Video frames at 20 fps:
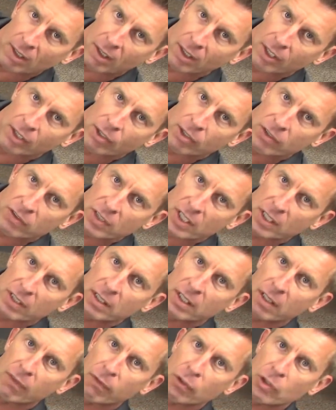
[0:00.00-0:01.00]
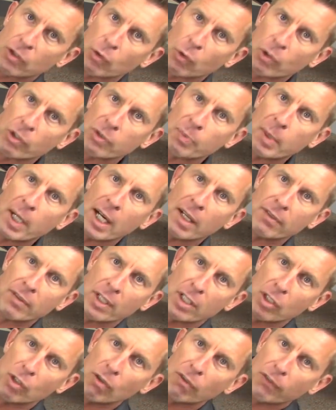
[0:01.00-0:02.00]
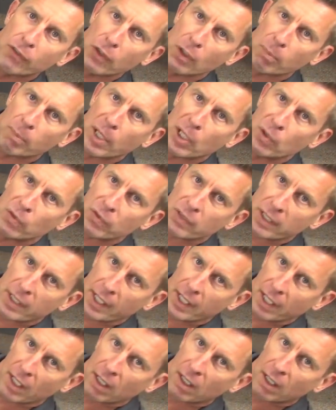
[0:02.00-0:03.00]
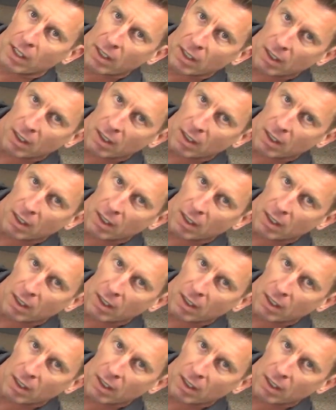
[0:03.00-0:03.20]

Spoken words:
You're just hunting for sore spots, and you'll feel bones in there.